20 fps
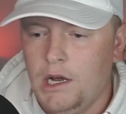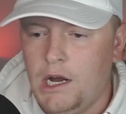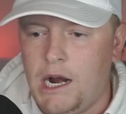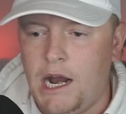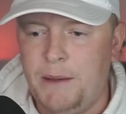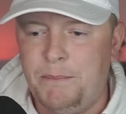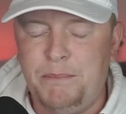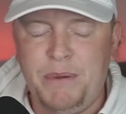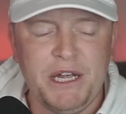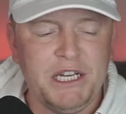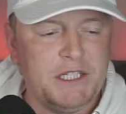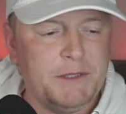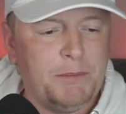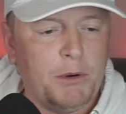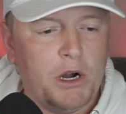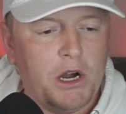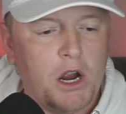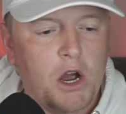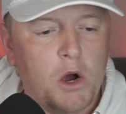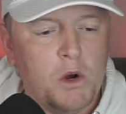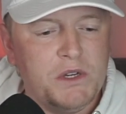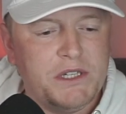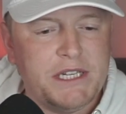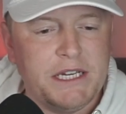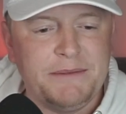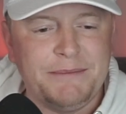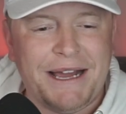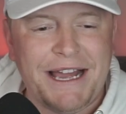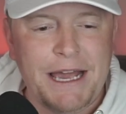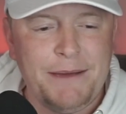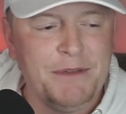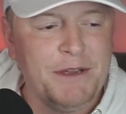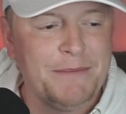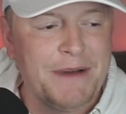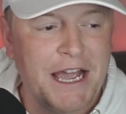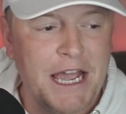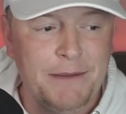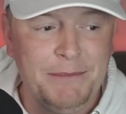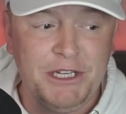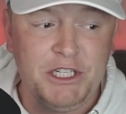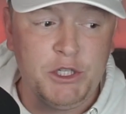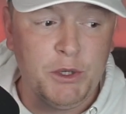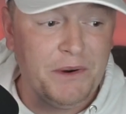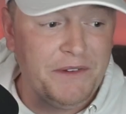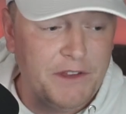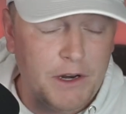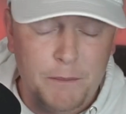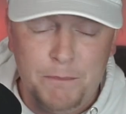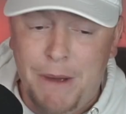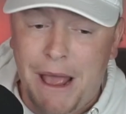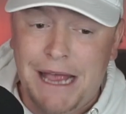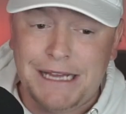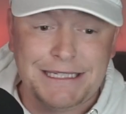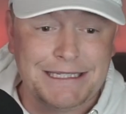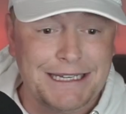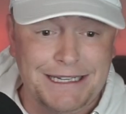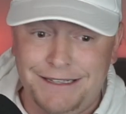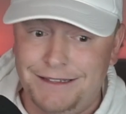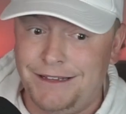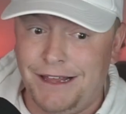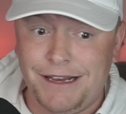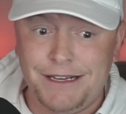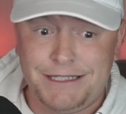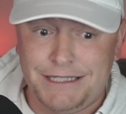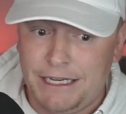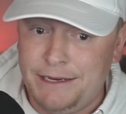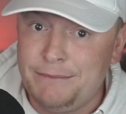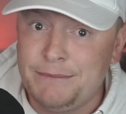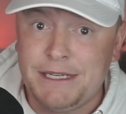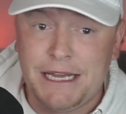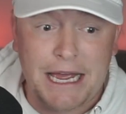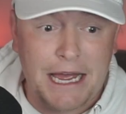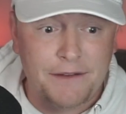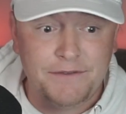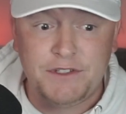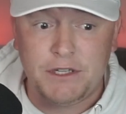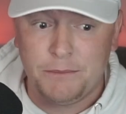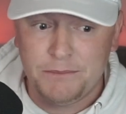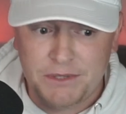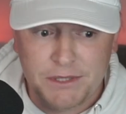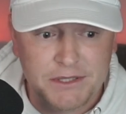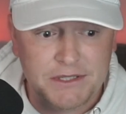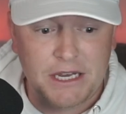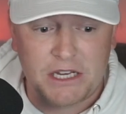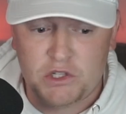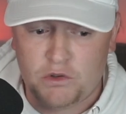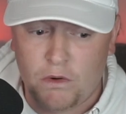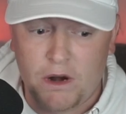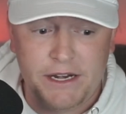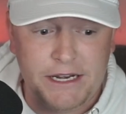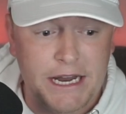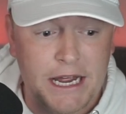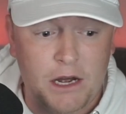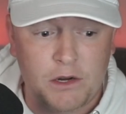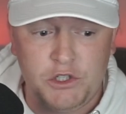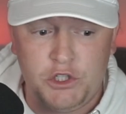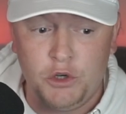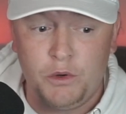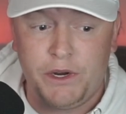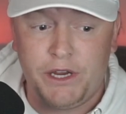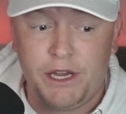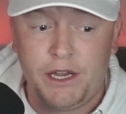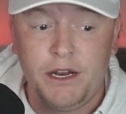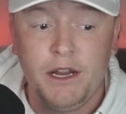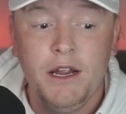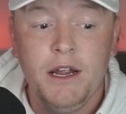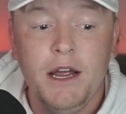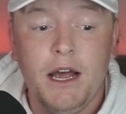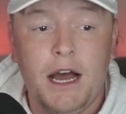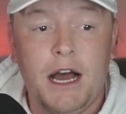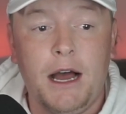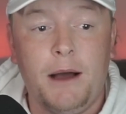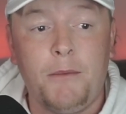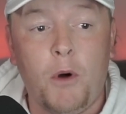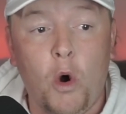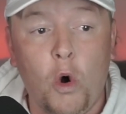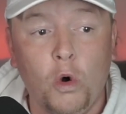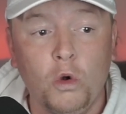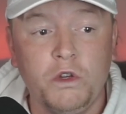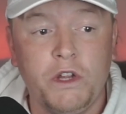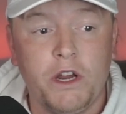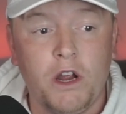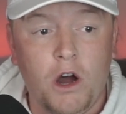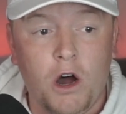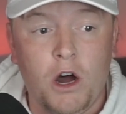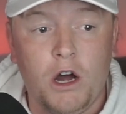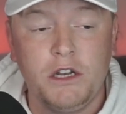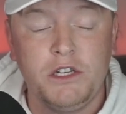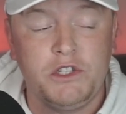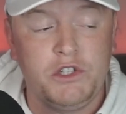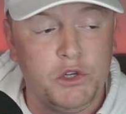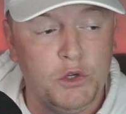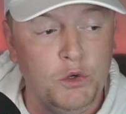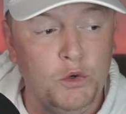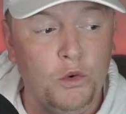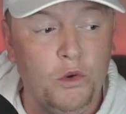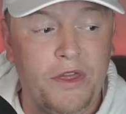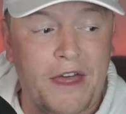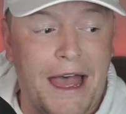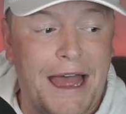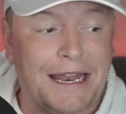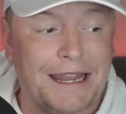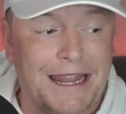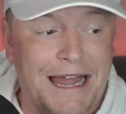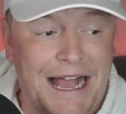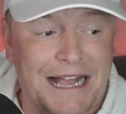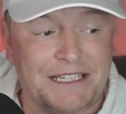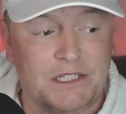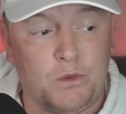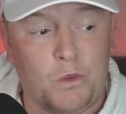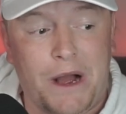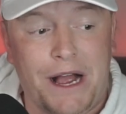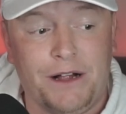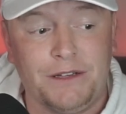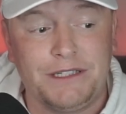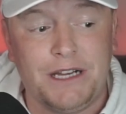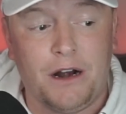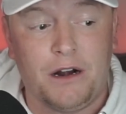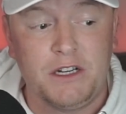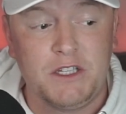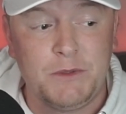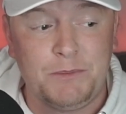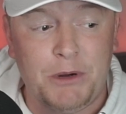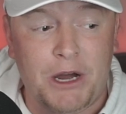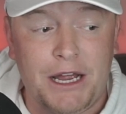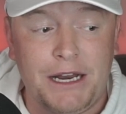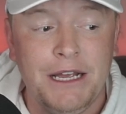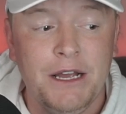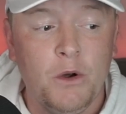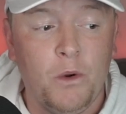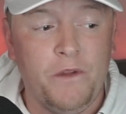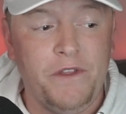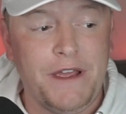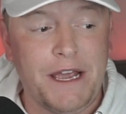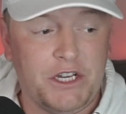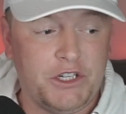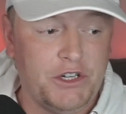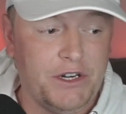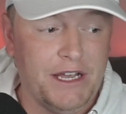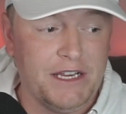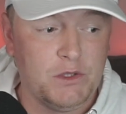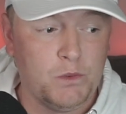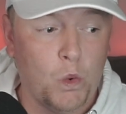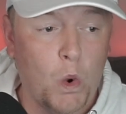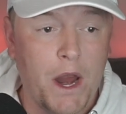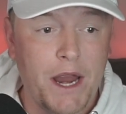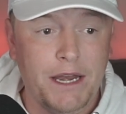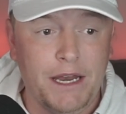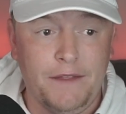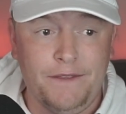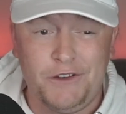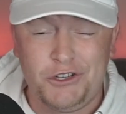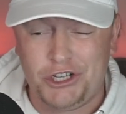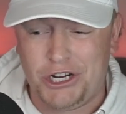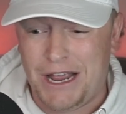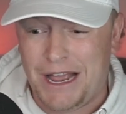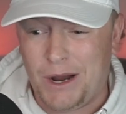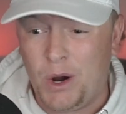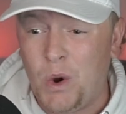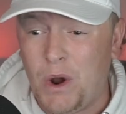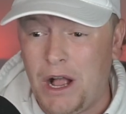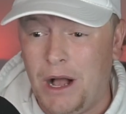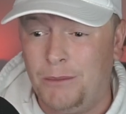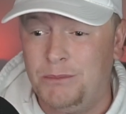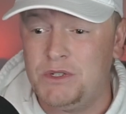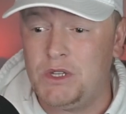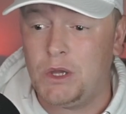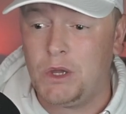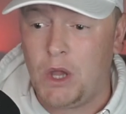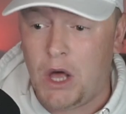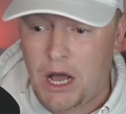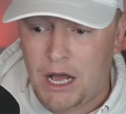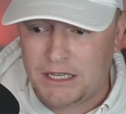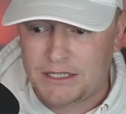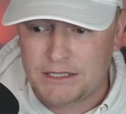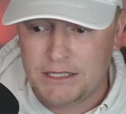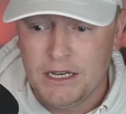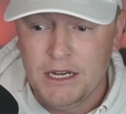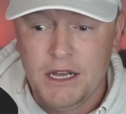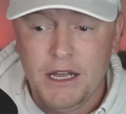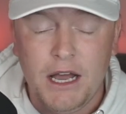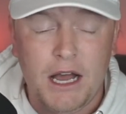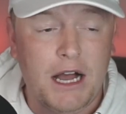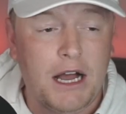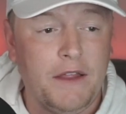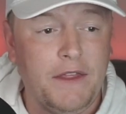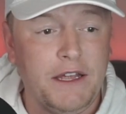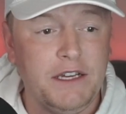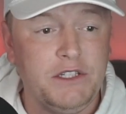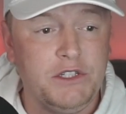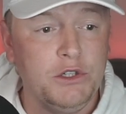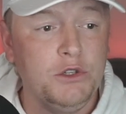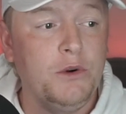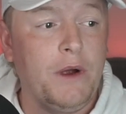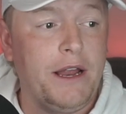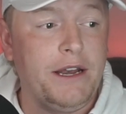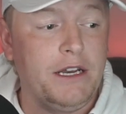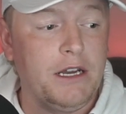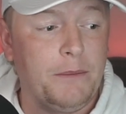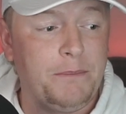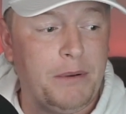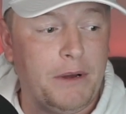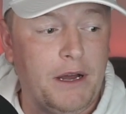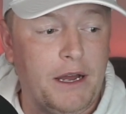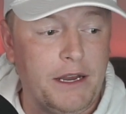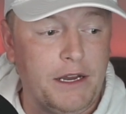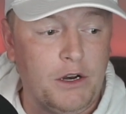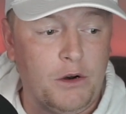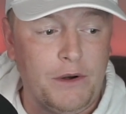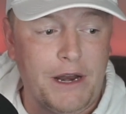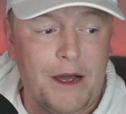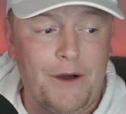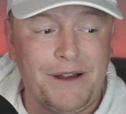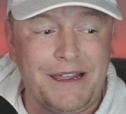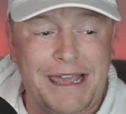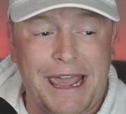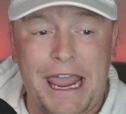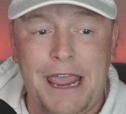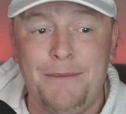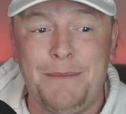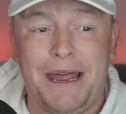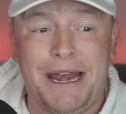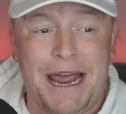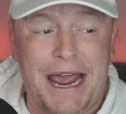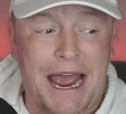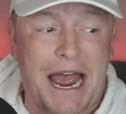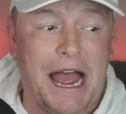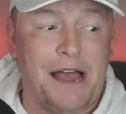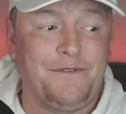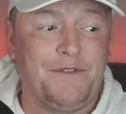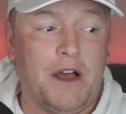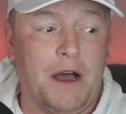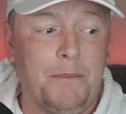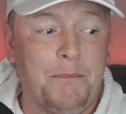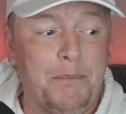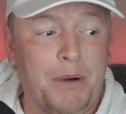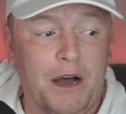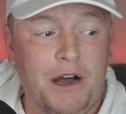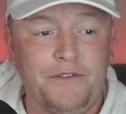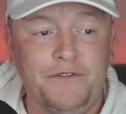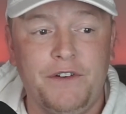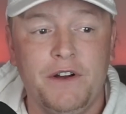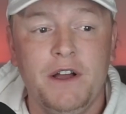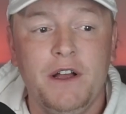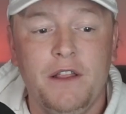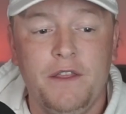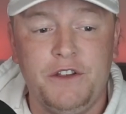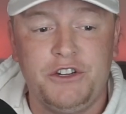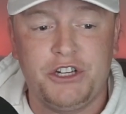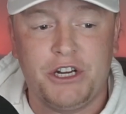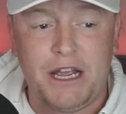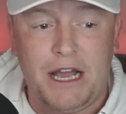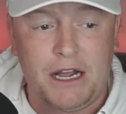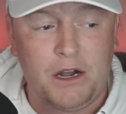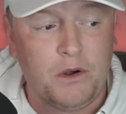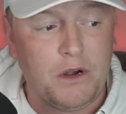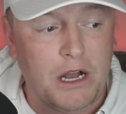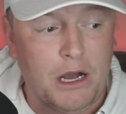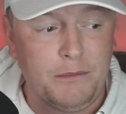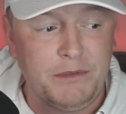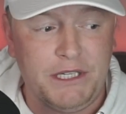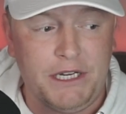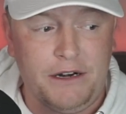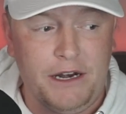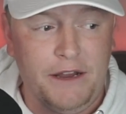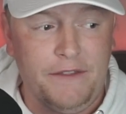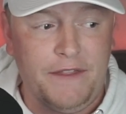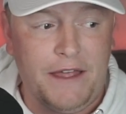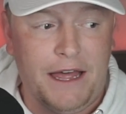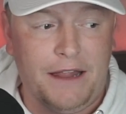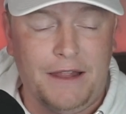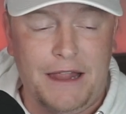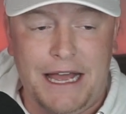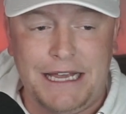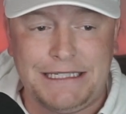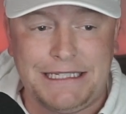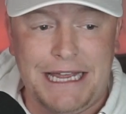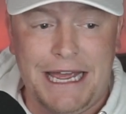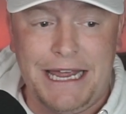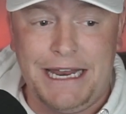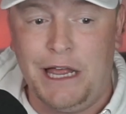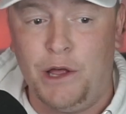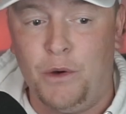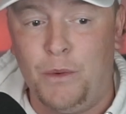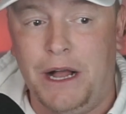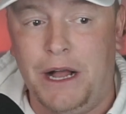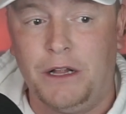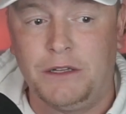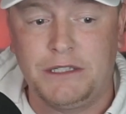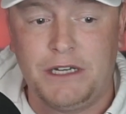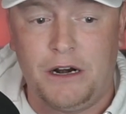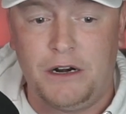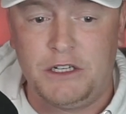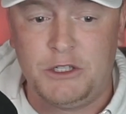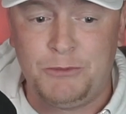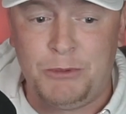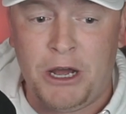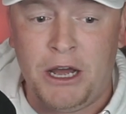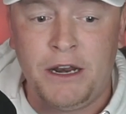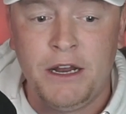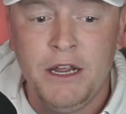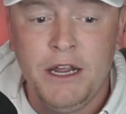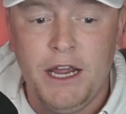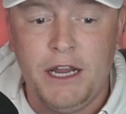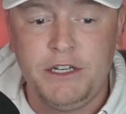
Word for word: All right, Pittsburgh hosting Miami. Miami doing their best, and they seem to have some success right now doing it, holding on to that last wild card spot. With yesterday's win and the Chicago Cubs loss, they do end up, you know, now a game and a half above the Chicago Cubs. They're in that last NL wild card spot.